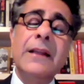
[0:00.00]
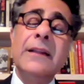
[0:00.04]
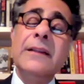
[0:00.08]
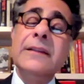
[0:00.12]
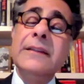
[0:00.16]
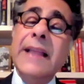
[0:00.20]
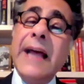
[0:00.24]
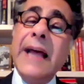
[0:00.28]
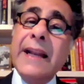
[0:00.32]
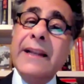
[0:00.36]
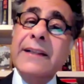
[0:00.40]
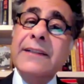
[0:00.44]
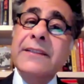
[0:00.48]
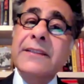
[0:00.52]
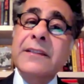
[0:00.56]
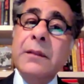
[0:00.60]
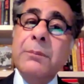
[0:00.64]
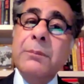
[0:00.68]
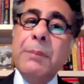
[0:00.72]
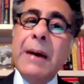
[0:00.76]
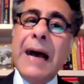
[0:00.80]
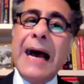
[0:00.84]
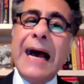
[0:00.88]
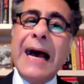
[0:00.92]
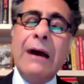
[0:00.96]
That is the
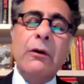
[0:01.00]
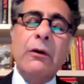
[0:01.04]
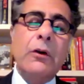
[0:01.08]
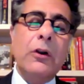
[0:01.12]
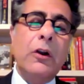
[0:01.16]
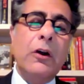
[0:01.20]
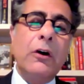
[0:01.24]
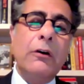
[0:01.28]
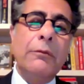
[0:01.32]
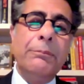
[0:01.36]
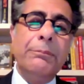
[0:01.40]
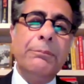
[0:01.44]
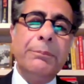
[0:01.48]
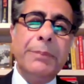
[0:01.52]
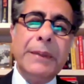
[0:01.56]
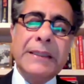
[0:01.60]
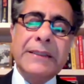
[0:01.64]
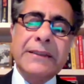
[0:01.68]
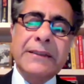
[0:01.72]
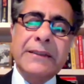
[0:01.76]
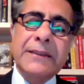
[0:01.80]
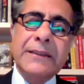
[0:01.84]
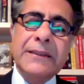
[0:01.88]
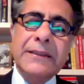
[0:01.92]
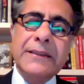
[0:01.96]
power of
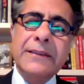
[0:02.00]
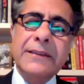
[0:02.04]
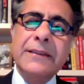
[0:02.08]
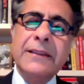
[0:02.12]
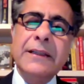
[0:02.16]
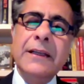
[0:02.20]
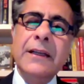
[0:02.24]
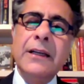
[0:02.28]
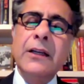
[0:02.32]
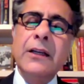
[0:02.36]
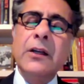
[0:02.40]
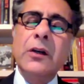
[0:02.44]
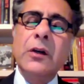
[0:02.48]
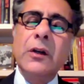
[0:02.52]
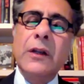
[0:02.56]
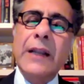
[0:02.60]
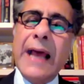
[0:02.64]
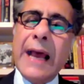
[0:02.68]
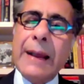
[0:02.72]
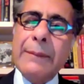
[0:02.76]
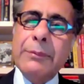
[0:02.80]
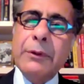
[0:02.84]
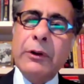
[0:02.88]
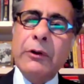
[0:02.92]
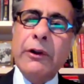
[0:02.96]
business,
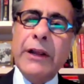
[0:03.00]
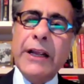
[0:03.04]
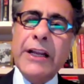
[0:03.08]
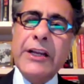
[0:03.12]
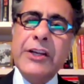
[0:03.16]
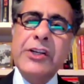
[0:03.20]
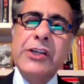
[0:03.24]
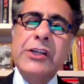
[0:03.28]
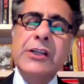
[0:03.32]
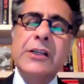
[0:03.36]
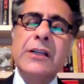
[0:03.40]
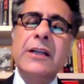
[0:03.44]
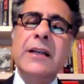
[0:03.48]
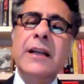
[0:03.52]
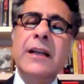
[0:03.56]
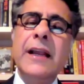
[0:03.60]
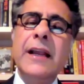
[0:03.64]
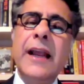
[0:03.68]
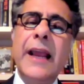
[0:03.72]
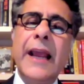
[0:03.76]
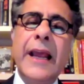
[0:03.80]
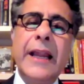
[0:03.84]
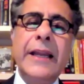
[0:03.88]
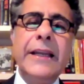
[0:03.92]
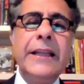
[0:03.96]
collaboration,
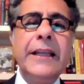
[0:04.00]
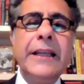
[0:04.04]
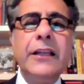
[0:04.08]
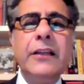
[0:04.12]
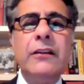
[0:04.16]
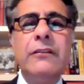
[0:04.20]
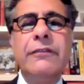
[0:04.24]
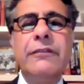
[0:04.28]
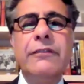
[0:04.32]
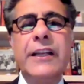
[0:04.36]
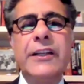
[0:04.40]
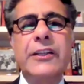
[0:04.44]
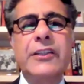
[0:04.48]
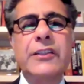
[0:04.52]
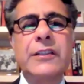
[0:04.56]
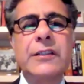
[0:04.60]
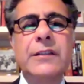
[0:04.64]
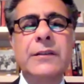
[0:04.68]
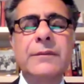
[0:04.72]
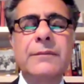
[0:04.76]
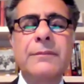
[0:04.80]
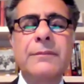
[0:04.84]
and innovation.